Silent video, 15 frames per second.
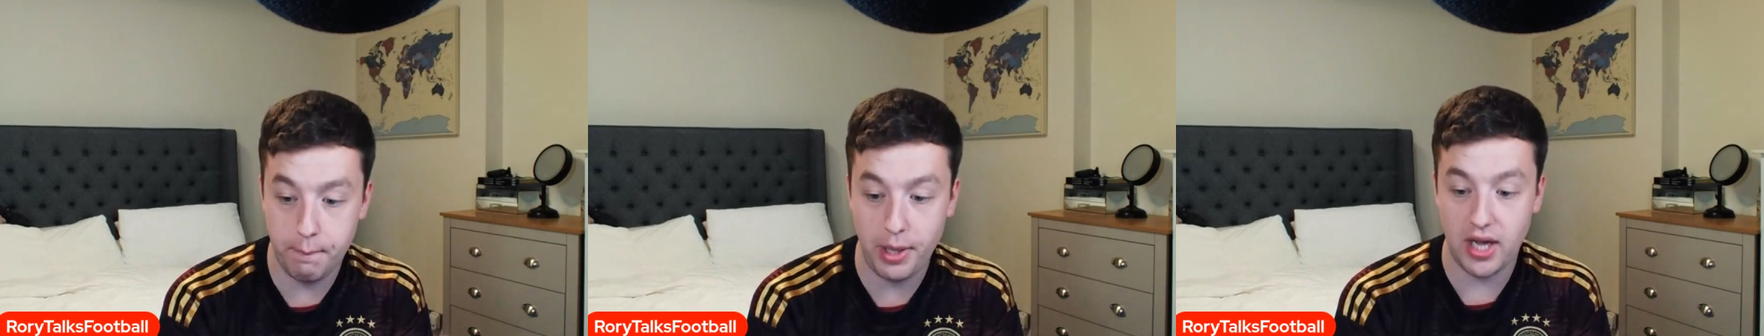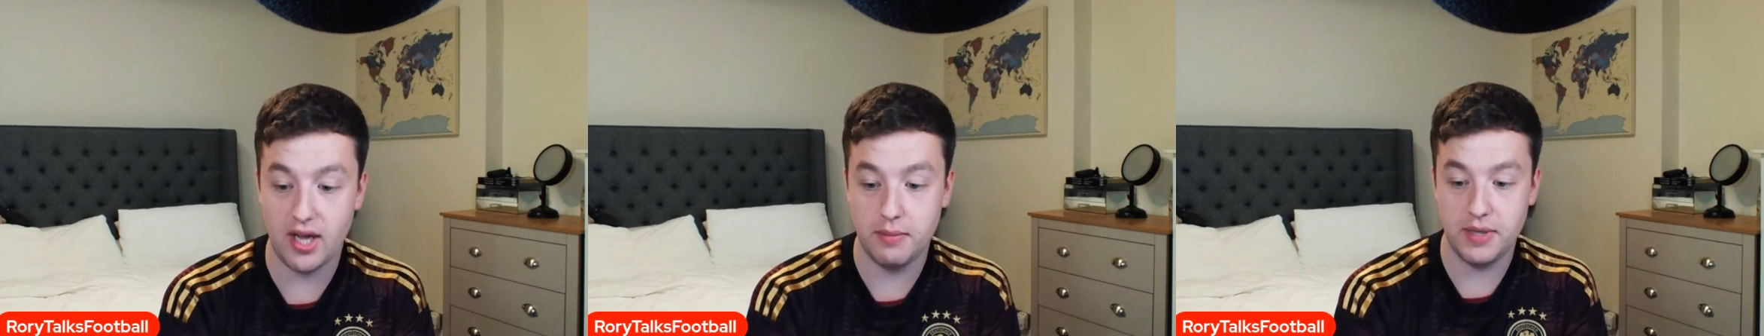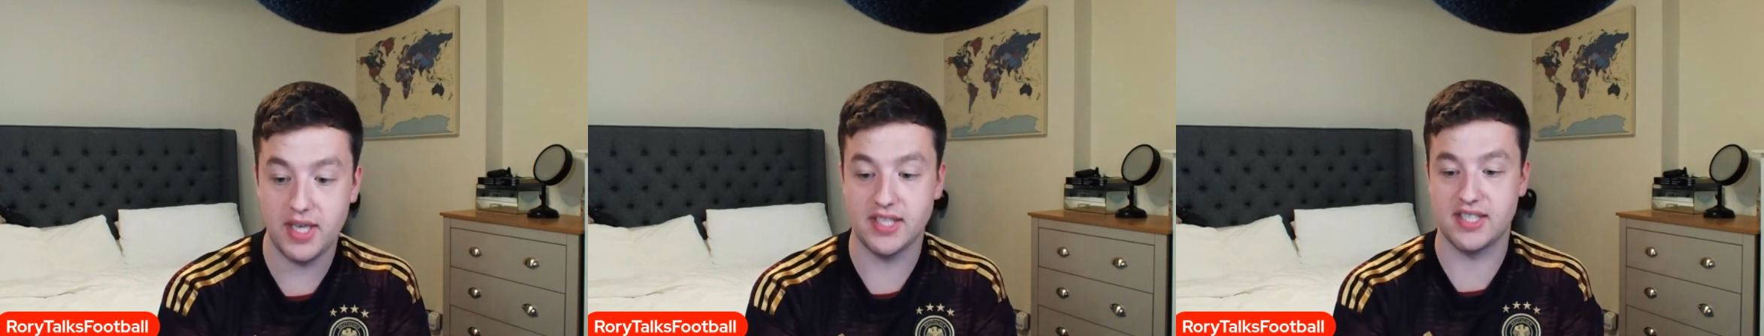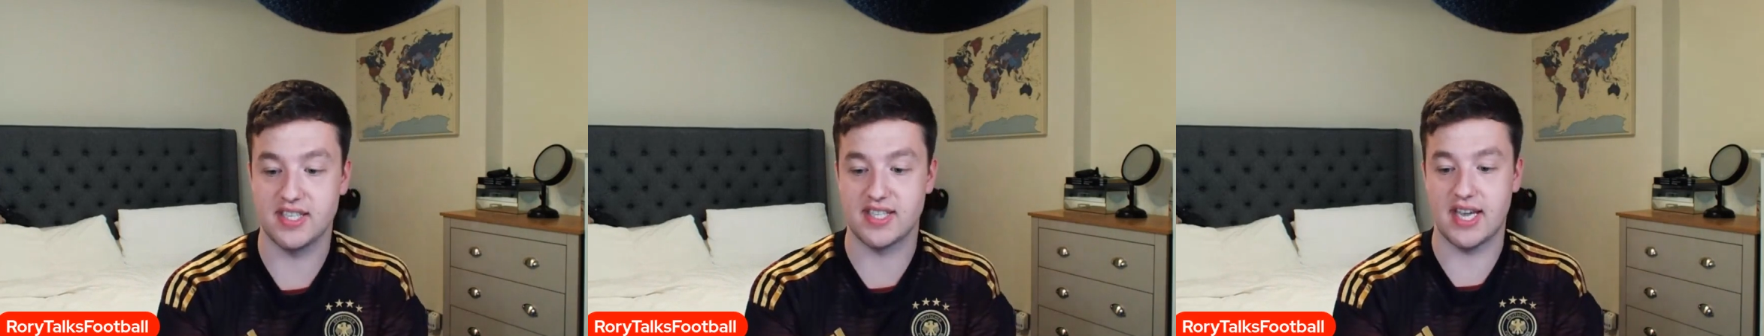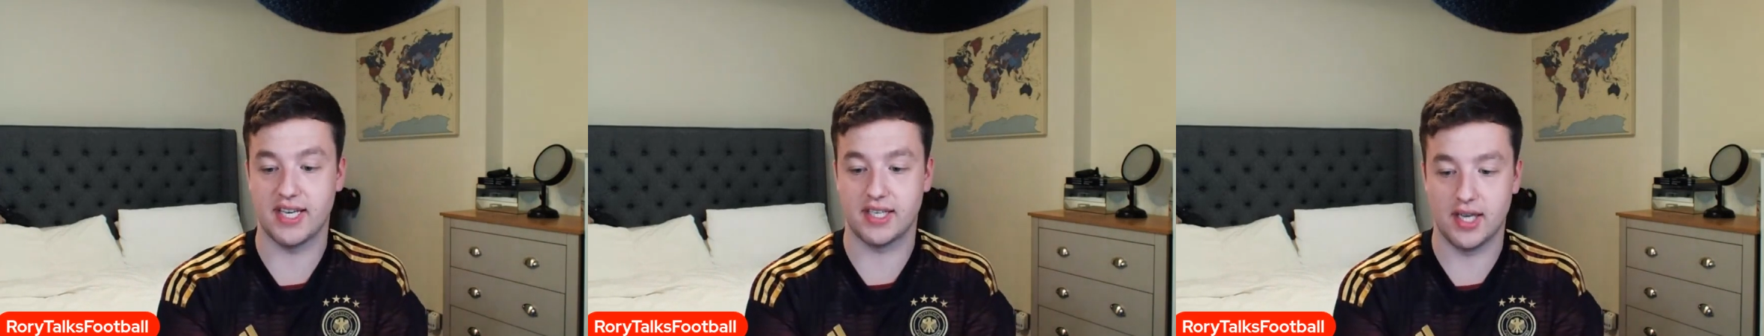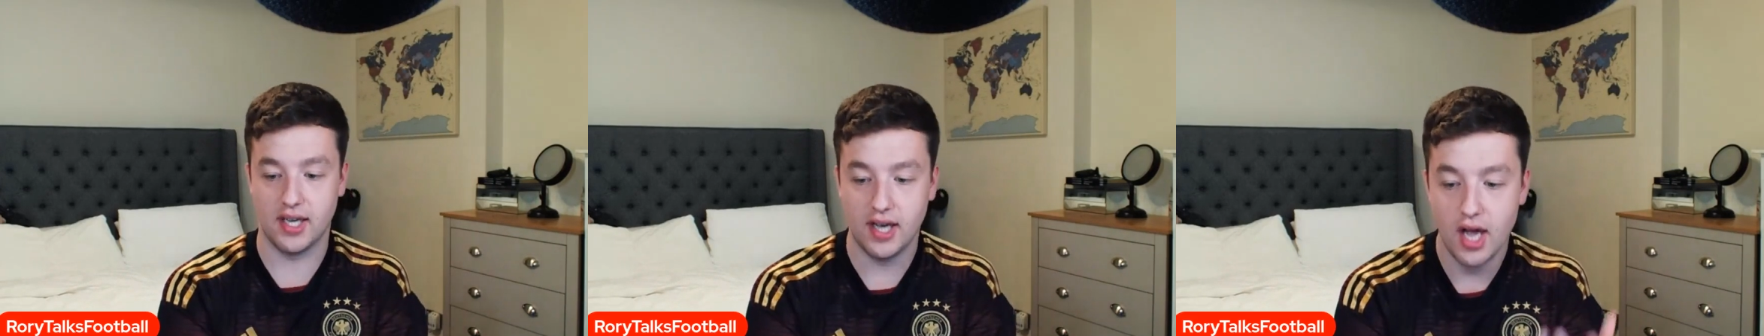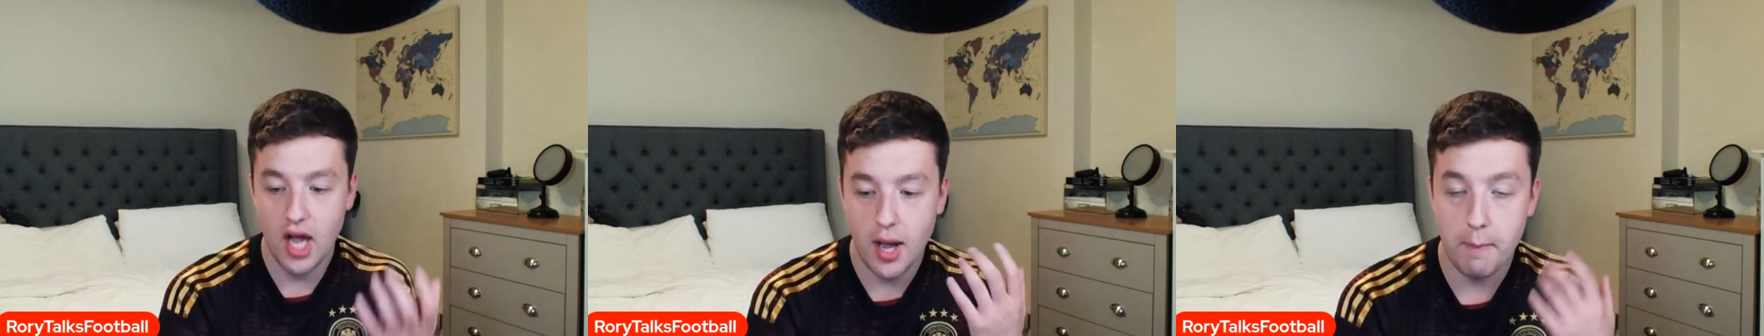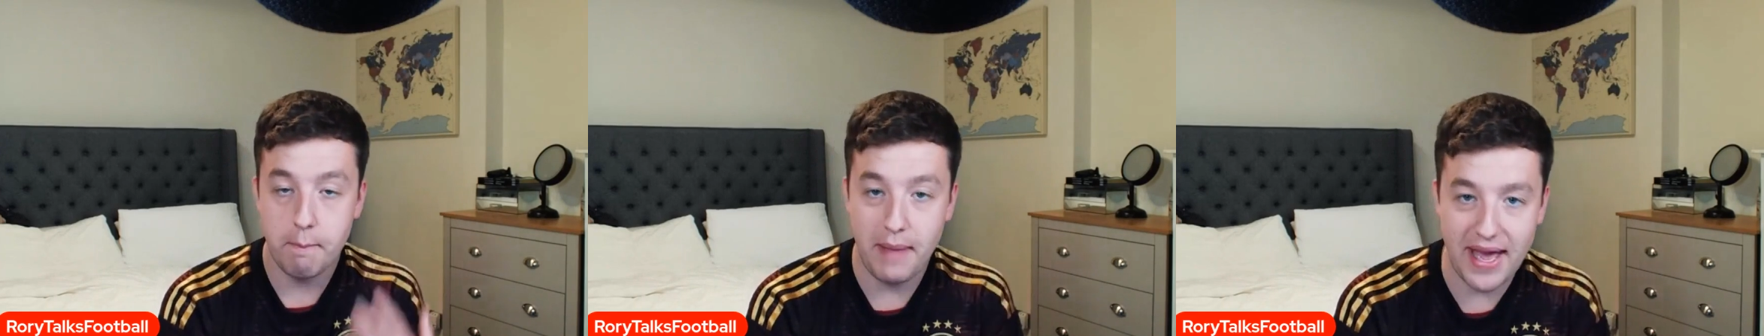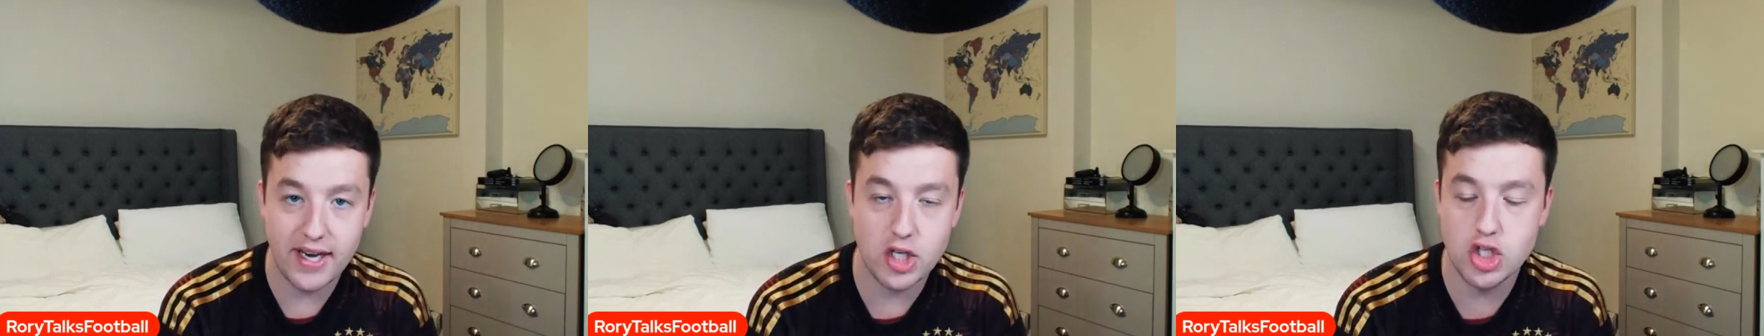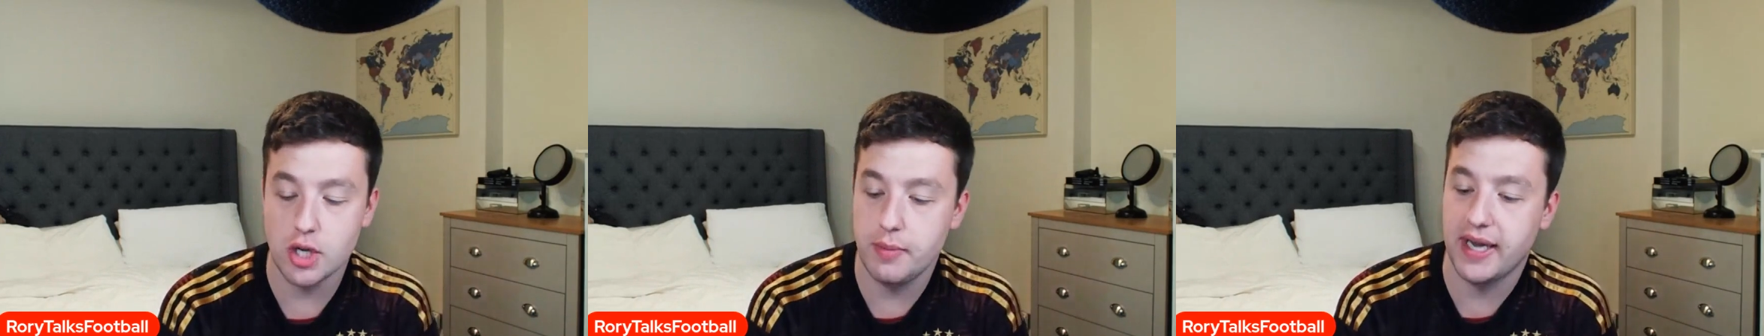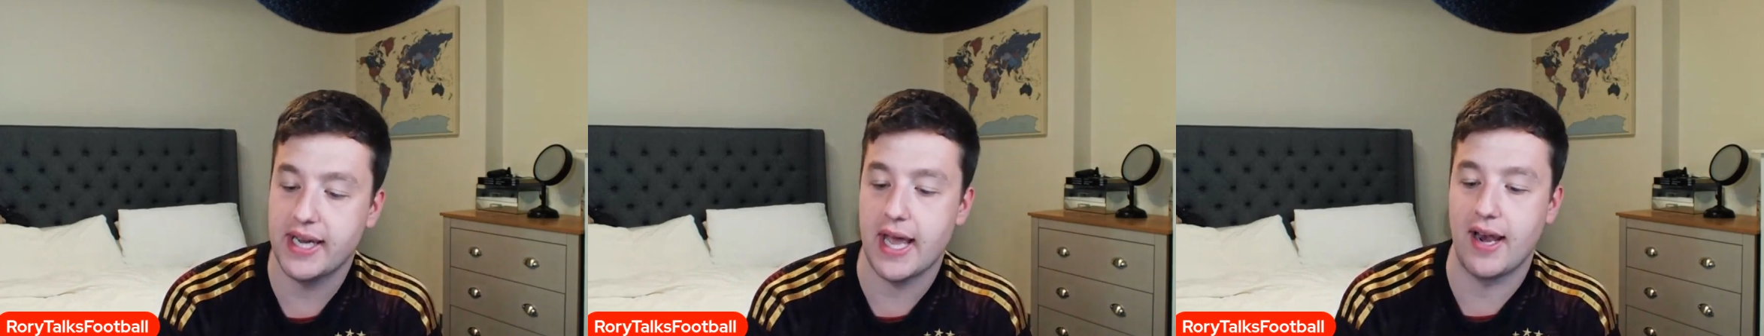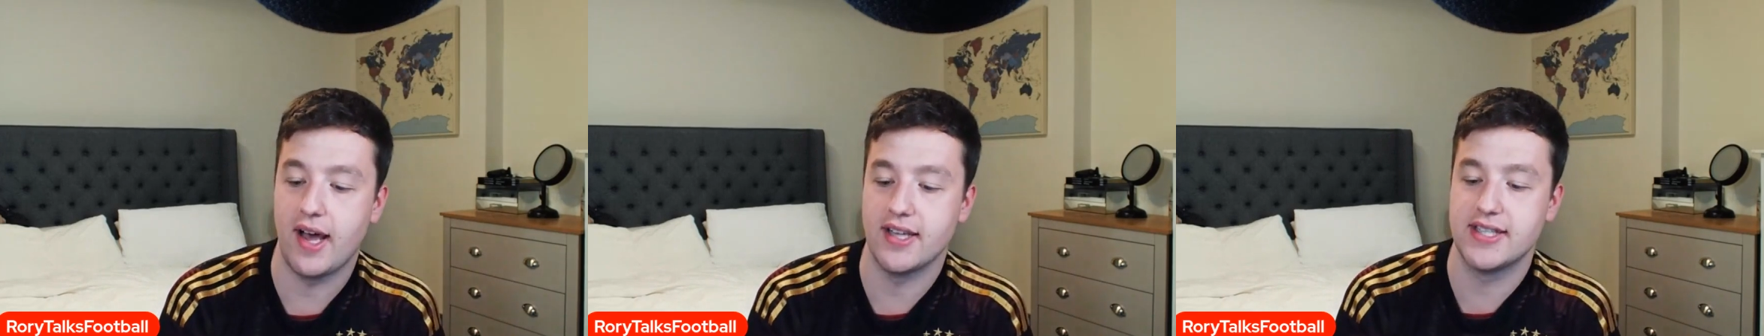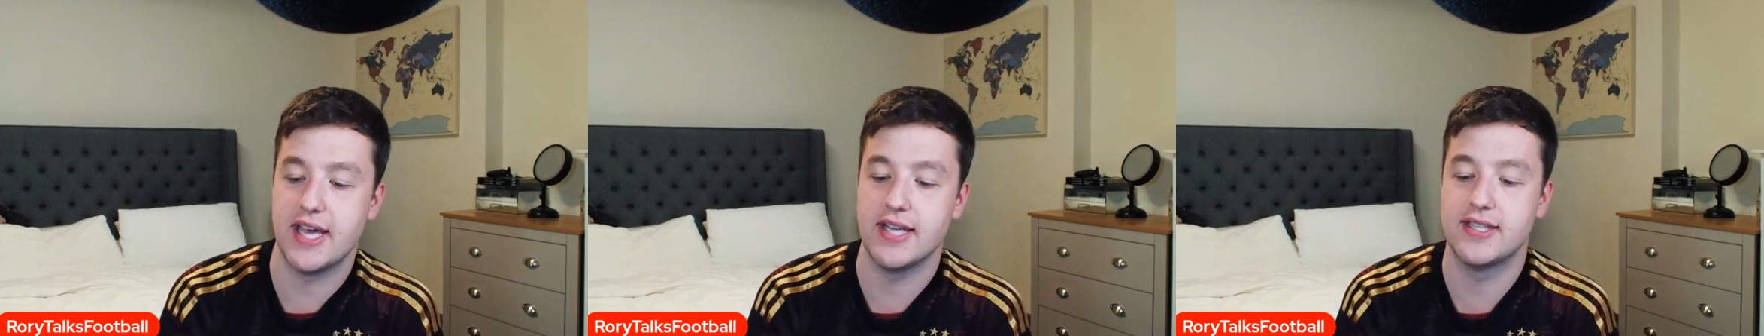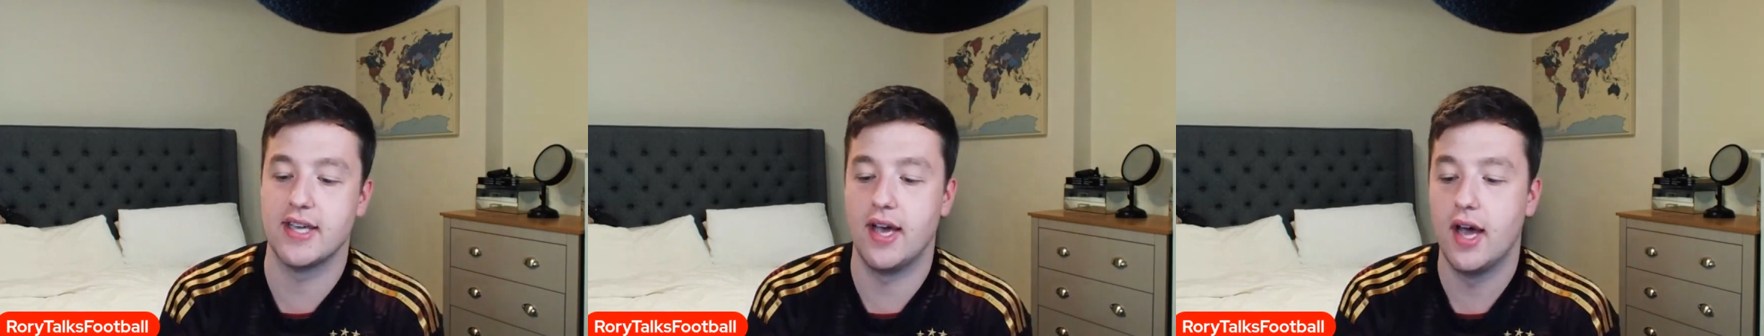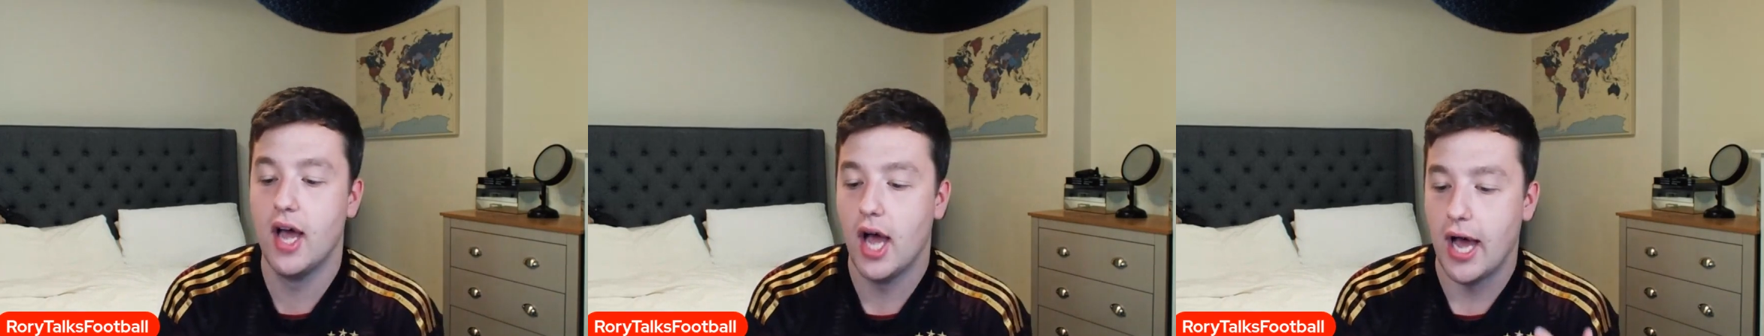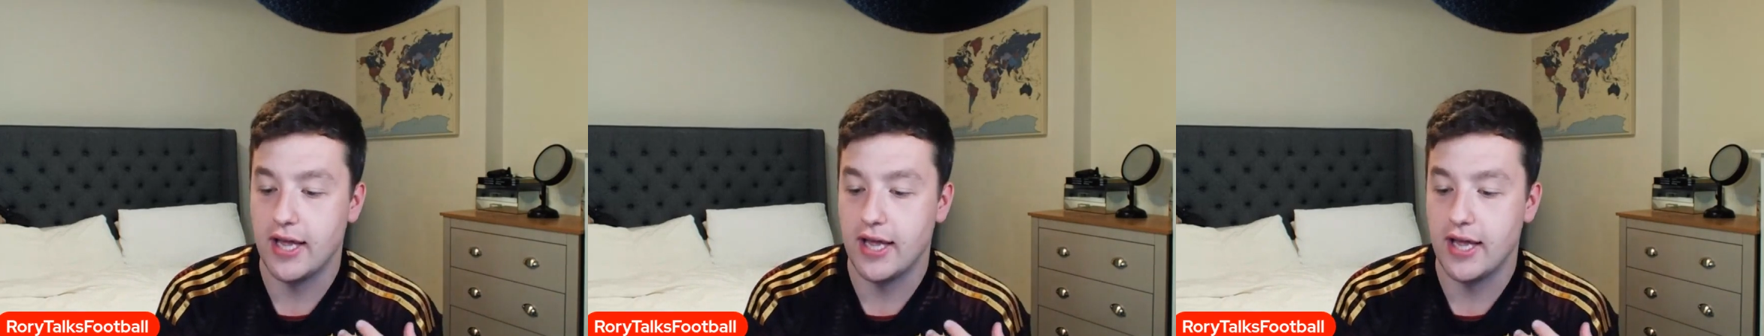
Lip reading: Mertesacker, manager Mikel Arteta,